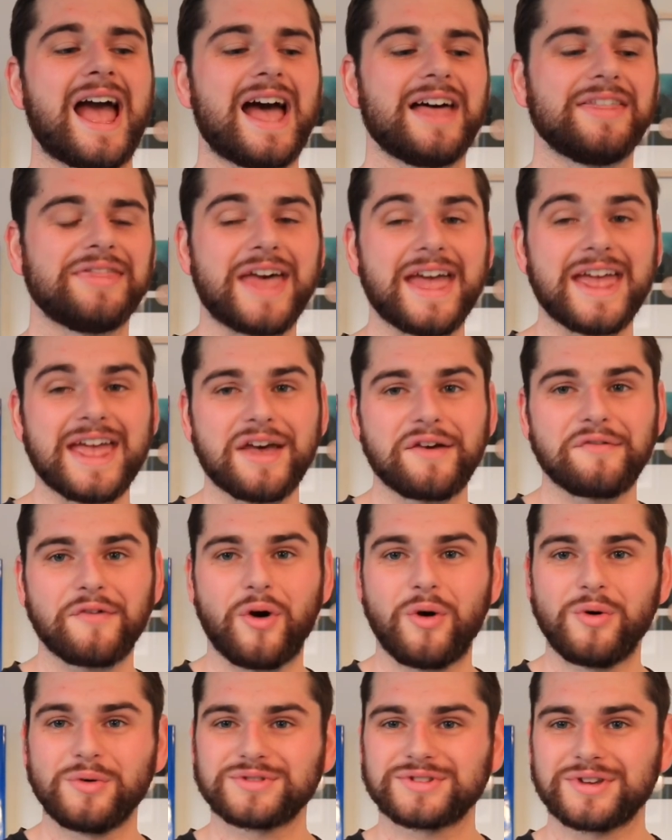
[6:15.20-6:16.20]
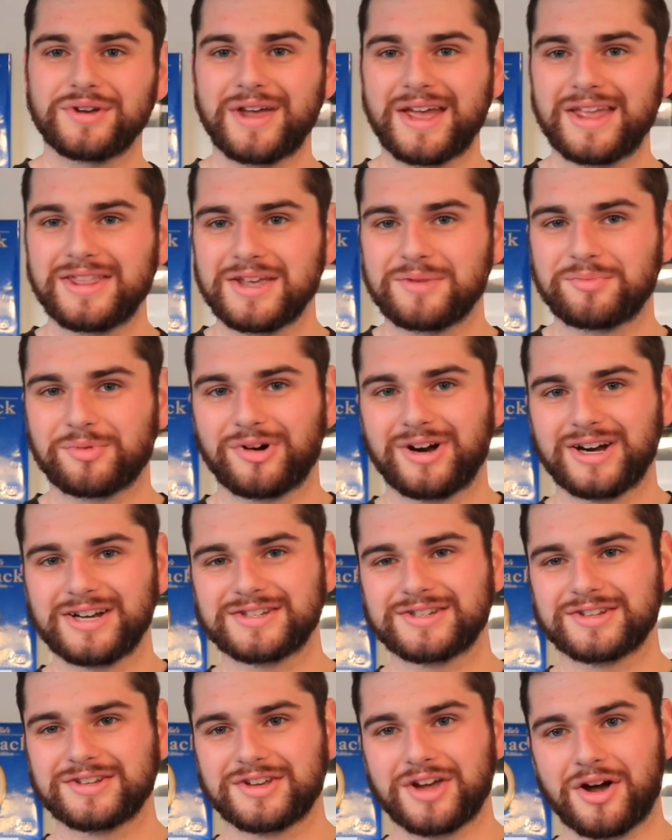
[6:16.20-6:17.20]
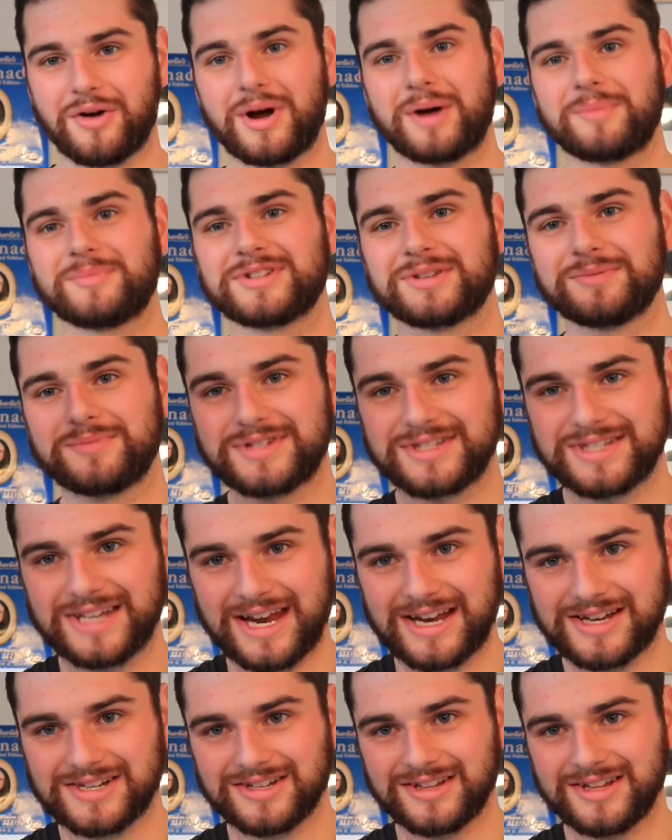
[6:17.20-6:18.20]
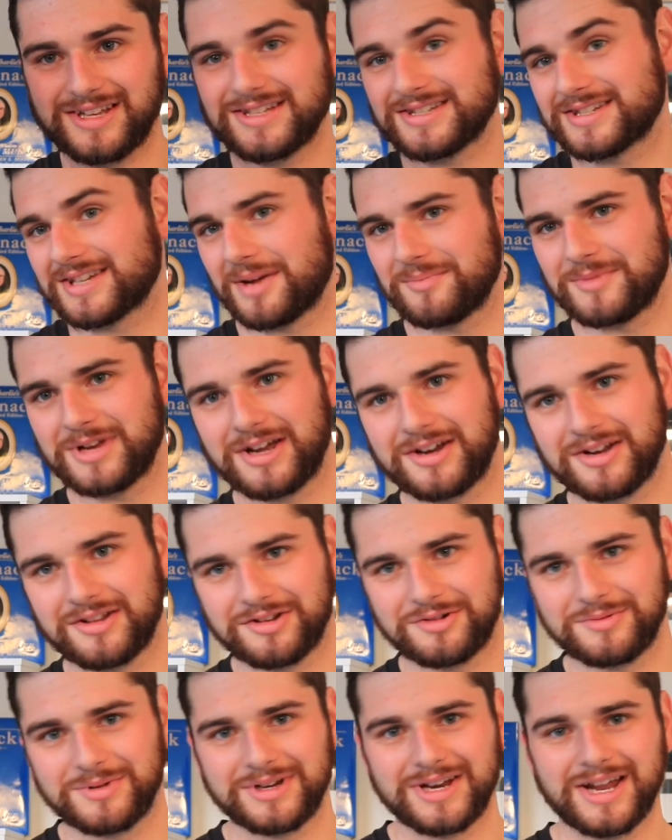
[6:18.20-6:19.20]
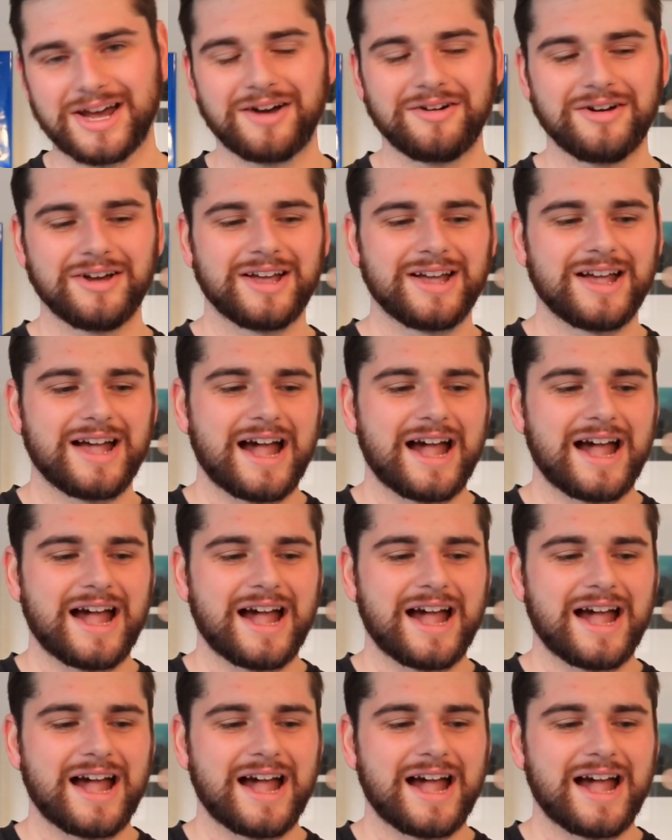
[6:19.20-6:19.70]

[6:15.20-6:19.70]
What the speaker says: They have also had their price go up substantially. It's come down a little bit now.